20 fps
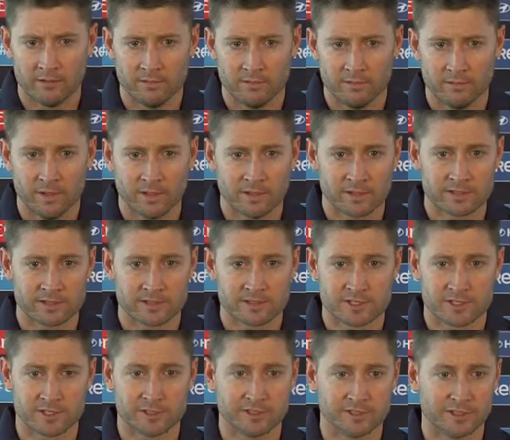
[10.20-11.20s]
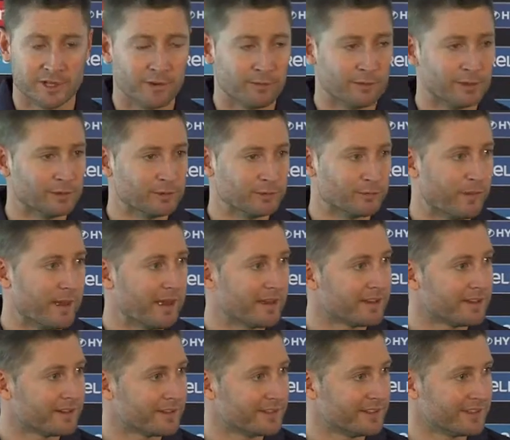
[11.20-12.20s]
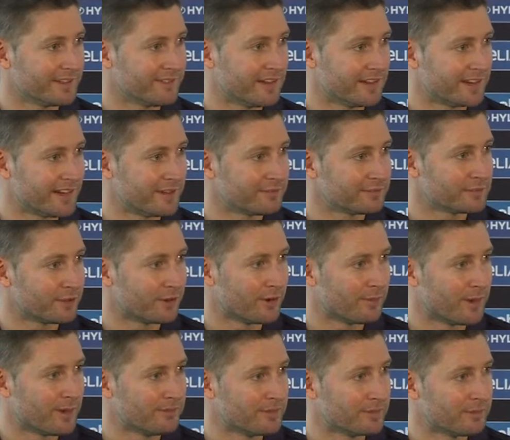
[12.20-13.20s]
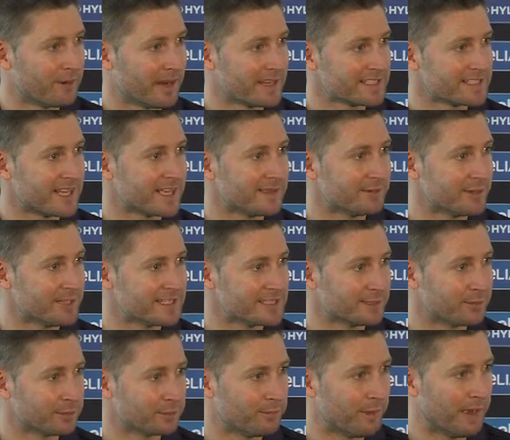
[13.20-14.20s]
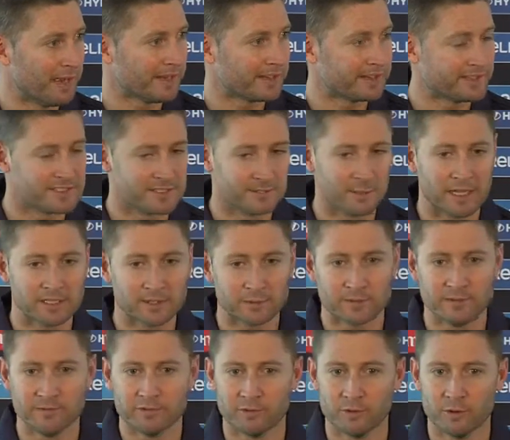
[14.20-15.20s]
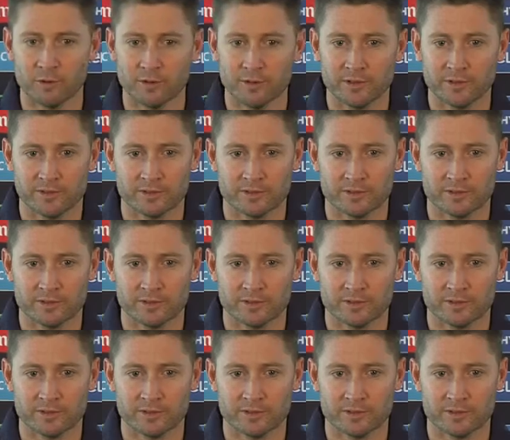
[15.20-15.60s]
Well, I certainly don't want to look back. I think I've had enough time over the past 8 weeks to look back. It's about looking forward.